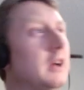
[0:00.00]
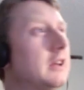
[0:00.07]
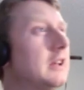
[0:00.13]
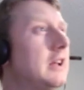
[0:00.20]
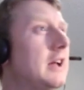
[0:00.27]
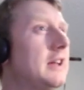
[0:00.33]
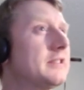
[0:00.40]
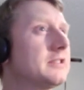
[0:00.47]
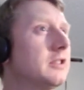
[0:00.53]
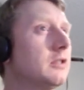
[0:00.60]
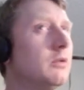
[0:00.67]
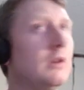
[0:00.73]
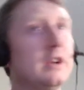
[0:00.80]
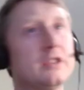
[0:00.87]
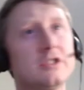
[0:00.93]
going to ask a
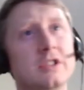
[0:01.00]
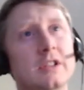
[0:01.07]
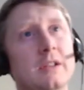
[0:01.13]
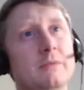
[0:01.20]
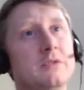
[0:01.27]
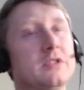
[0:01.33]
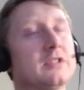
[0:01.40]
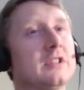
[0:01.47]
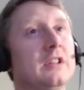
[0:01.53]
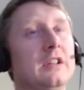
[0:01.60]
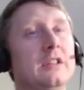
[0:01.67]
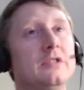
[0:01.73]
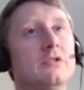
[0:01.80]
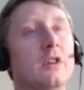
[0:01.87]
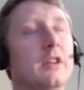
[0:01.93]
question, I'm just going
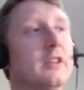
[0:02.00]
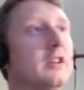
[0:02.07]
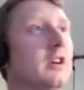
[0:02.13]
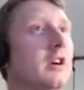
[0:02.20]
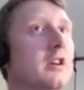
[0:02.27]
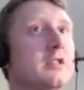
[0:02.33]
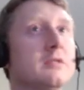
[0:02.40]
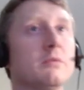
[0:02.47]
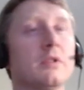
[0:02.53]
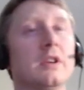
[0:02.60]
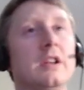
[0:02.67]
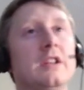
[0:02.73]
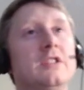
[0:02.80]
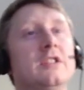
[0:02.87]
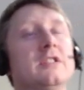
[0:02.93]
to draw the cards, and we're
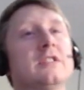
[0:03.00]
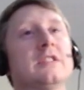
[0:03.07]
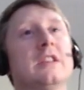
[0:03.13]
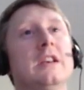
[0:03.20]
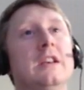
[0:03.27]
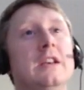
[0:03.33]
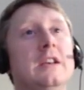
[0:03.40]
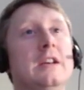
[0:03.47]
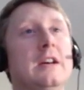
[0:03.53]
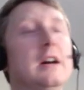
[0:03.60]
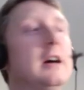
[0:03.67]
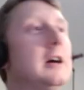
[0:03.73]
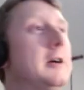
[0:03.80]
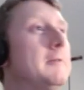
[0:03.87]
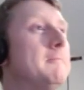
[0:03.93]
going to just
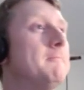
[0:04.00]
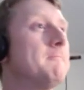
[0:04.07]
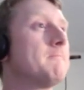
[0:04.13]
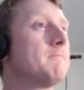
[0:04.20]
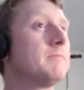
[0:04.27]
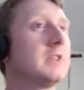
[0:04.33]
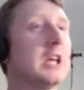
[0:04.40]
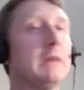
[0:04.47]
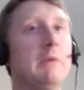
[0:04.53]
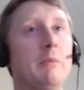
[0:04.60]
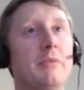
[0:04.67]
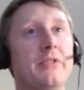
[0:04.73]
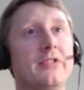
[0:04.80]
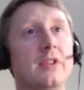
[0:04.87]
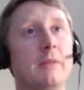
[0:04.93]
come
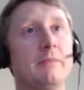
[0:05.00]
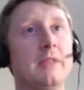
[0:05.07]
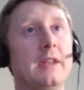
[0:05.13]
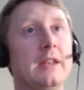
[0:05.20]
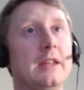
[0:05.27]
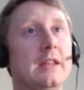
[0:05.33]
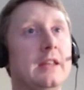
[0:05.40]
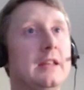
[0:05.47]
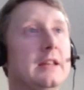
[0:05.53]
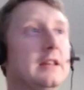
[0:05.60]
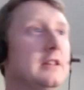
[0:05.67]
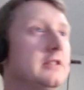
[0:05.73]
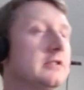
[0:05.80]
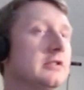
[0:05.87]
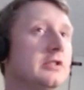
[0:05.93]
up with something
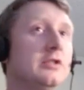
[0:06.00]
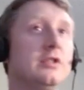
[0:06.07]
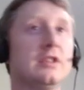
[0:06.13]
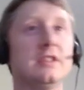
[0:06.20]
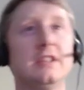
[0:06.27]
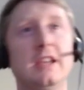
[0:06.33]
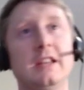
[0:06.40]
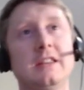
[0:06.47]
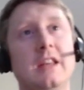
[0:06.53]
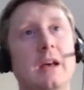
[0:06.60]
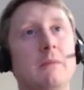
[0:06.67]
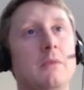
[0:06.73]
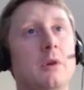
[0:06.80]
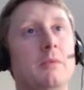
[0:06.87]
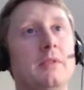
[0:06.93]
so you can take
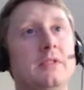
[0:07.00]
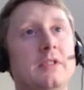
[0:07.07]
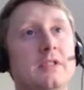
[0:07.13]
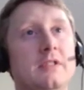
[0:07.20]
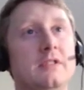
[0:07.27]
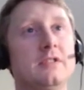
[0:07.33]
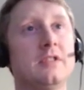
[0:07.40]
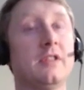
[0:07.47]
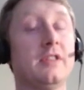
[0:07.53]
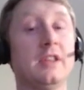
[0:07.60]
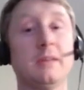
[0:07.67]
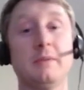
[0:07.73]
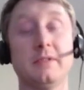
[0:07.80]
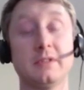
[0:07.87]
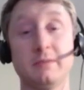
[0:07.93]
that moment to
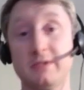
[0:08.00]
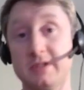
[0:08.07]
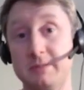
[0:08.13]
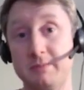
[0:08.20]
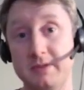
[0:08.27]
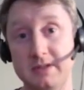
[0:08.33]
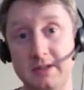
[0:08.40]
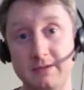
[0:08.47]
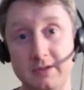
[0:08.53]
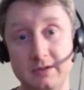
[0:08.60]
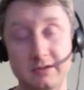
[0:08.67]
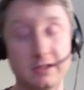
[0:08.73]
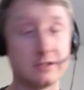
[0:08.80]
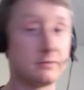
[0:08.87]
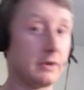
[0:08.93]
think about something specific.
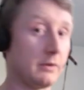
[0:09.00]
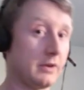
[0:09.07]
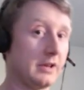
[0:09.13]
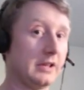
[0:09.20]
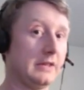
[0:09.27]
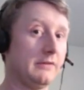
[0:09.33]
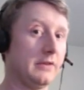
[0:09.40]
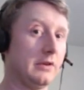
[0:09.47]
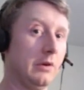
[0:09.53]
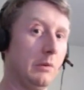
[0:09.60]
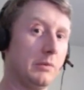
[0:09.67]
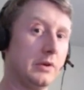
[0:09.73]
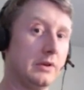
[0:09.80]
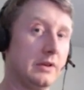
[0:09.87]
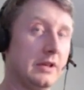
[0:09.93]
So that's why I want to leave it
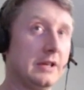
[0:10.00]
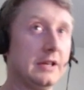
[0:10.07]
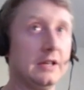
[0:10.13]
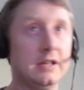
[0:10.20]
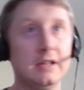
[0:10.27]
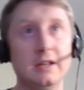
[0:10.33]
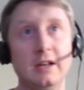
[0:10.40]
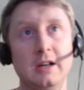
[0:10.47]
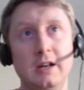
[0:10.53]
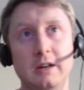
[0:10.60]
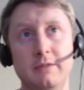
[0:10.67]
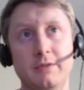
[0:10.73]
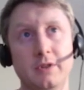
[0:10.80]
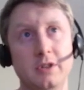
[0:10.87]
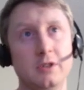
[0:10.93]
open
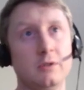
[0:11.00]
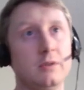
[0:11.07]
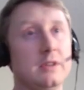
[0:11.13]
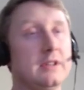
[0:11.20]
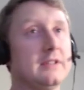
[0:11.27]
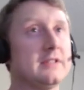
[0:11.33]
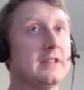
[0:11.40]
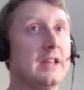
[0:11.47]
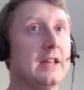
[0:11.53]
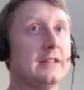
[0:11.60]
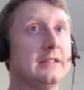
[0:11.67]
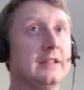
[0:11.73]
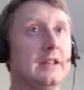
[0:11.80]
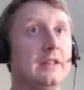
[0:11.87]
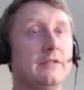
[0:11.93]
for you, is
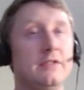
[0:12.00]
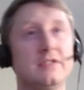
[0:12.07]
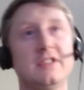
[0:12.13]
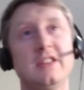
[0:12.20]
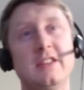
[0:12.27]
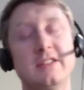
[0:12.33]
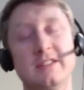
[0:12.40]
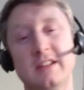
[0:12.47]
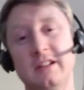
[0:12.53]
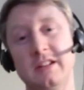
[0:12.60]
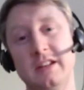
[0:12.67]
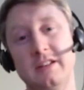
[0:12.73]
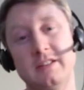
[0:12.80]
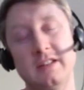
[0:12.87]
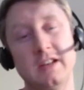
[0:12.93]
that if you see this at a
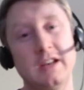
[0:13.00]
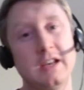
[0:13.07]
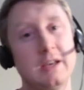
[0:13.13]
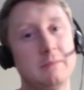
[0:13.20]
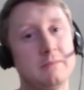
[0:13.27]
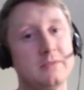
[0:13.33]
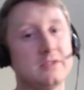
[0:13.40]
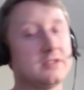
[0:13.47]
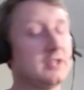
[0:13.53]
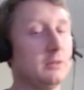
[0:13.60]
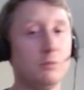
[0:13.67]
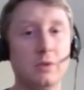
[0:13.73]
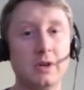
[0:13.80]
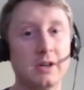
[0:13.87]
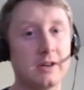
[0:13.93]
later time
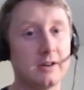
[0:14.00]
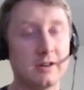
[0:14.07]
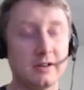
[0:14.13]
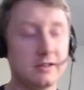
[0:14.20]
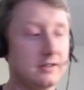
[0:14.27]
somewhere,